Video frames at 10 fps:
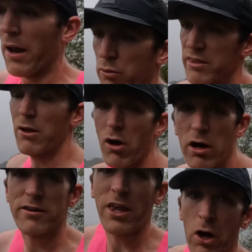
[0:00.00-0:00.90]
and I will see you
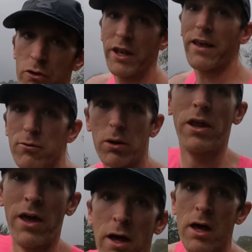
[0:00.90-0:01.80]
guys on the next
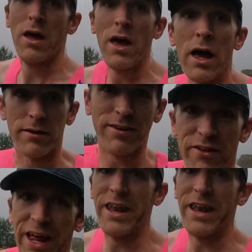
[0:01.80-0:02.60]
one. Until